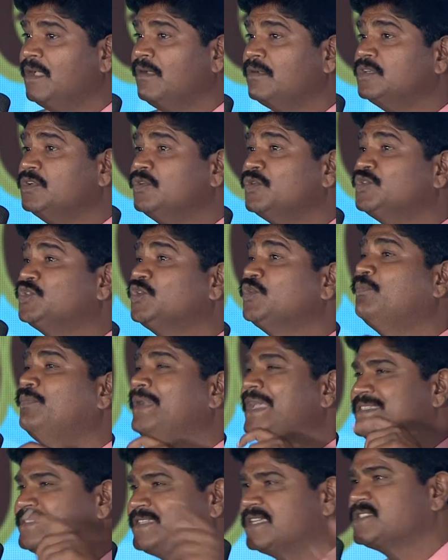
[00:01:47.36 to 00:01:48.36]
you do
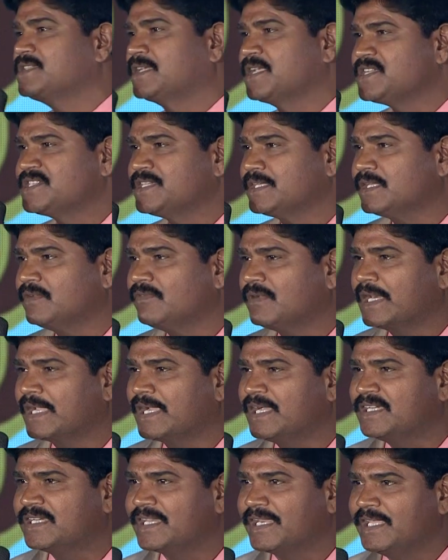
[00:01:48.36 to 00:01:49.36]
best education in your
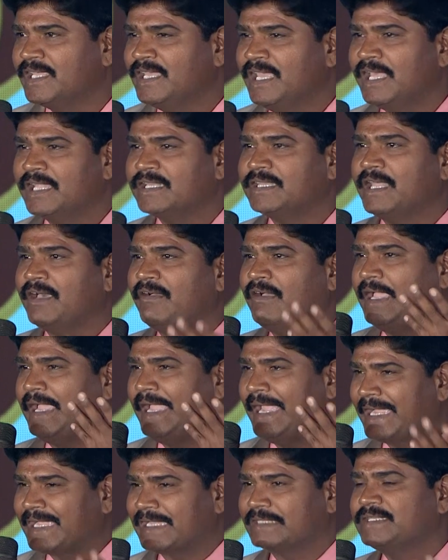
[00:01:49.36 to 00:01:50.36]
country.
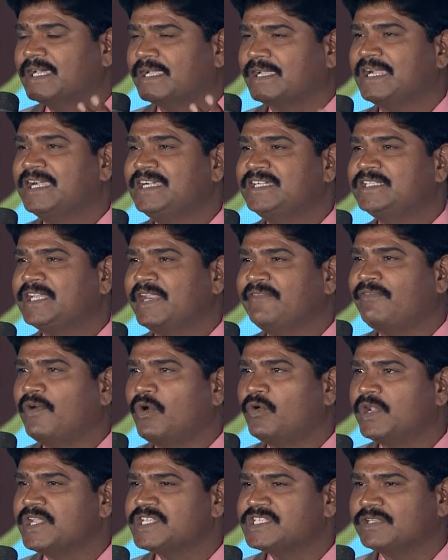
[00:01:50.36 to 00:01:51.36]
The country
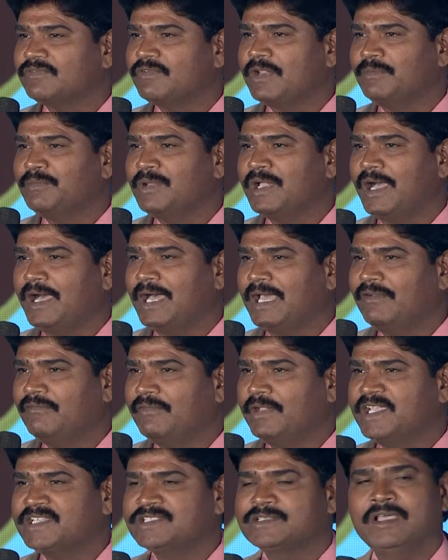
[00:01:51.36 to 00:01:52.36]
foundation will be
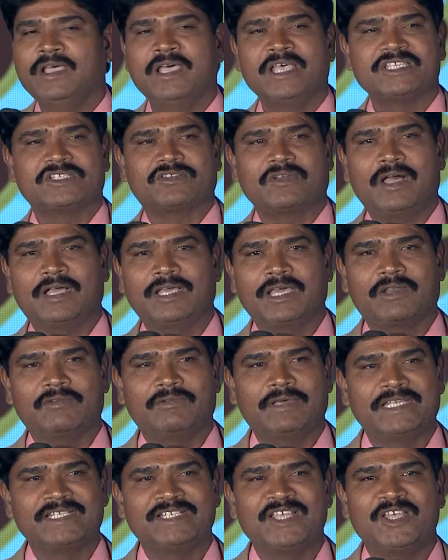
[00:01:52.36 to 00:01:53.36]
always stronger
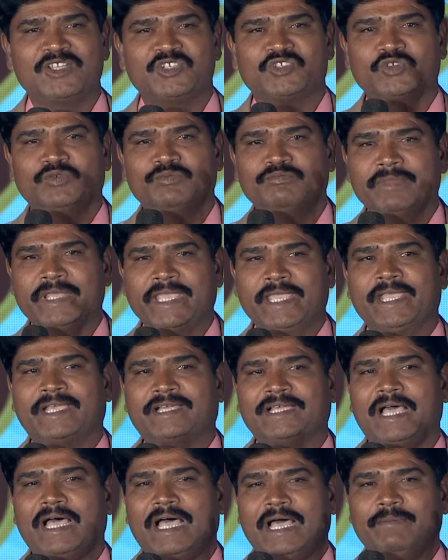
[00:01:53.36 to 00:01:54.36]
one to make
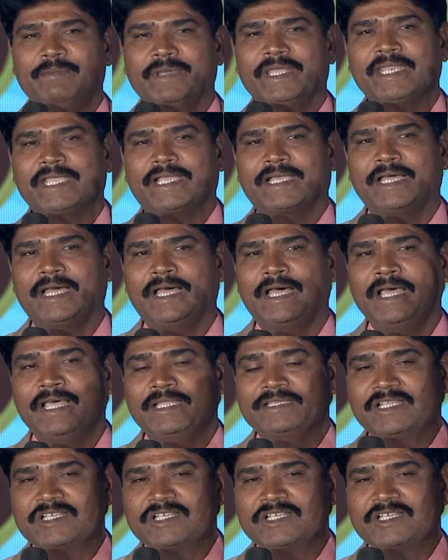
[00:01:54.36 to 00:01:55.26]
America the